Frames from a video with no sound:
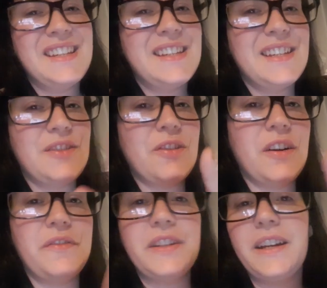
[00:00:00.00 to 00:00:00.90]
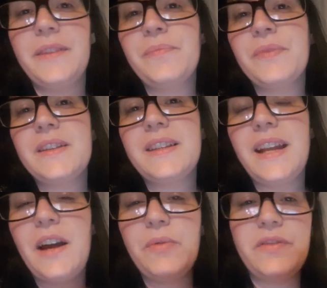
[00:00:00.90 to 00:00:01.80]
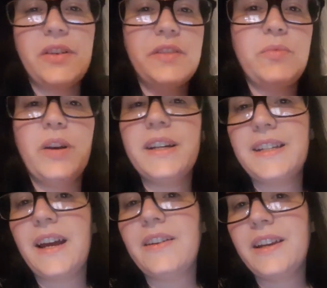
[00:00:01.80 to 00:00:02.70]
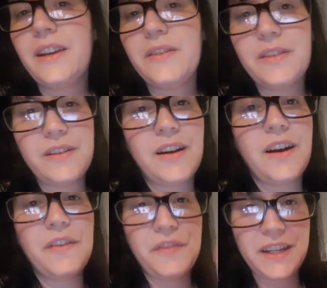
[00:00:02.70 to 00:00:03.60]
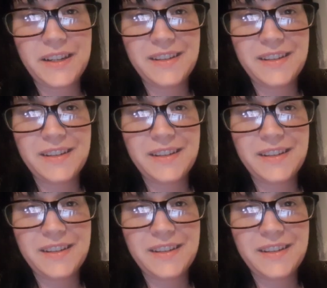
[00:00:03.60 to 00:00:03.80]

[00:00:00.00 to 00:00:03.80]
She's crafty. So now we've kind of worked out, you know, I fed